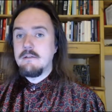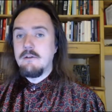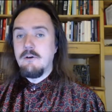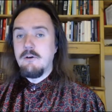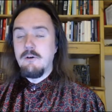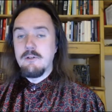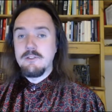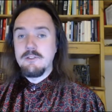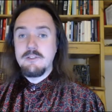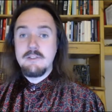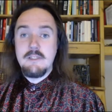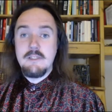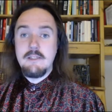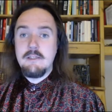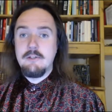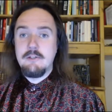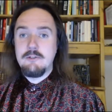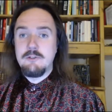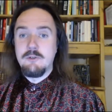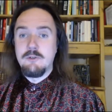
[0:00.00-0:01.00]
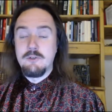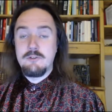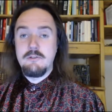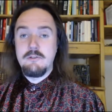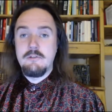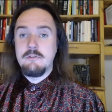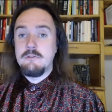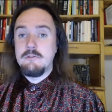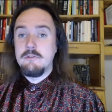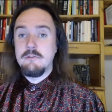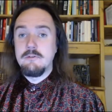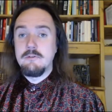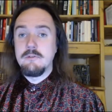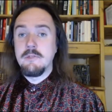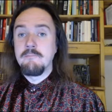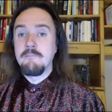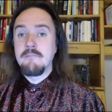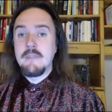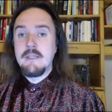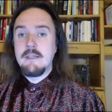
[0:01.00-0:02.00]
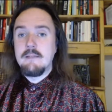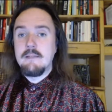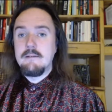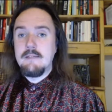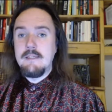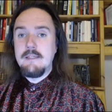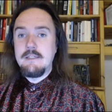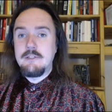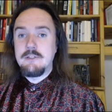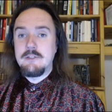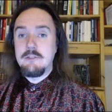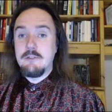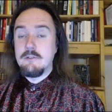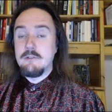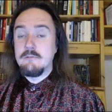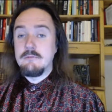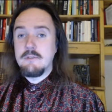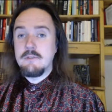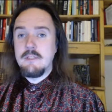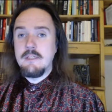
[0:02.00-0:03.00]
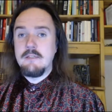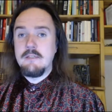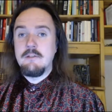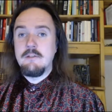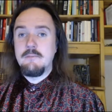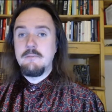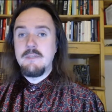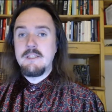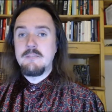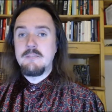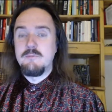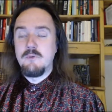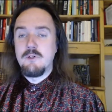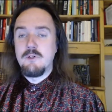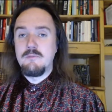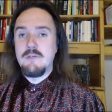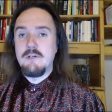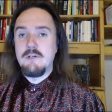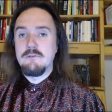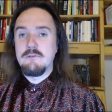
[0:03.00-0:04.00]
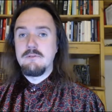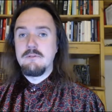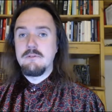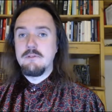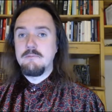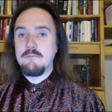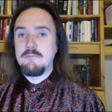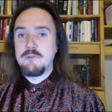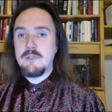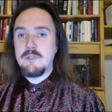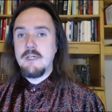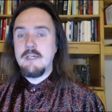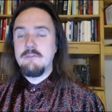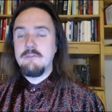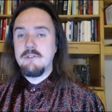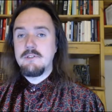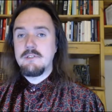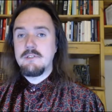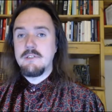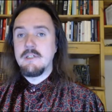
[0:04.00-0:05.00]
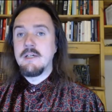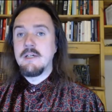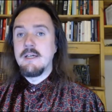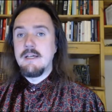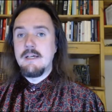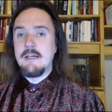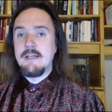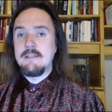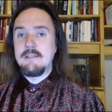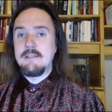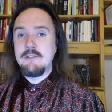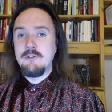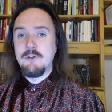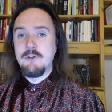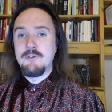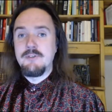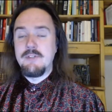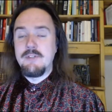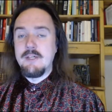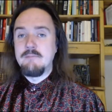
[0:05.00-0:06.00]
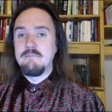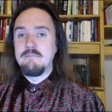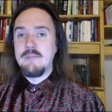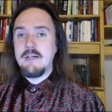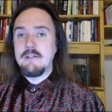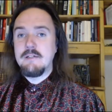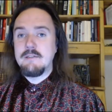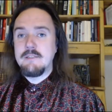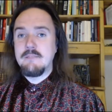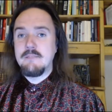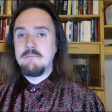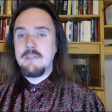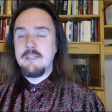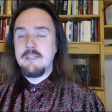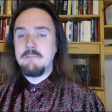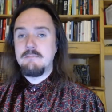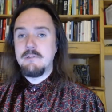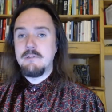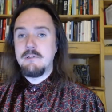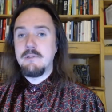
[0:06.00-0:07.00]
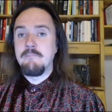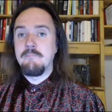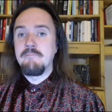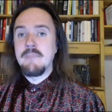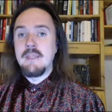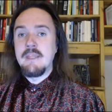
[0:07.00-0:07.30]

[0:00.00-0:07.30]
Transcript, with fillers: asking her daughter to teach her own kid a bit more about privacy and not embarrassing people.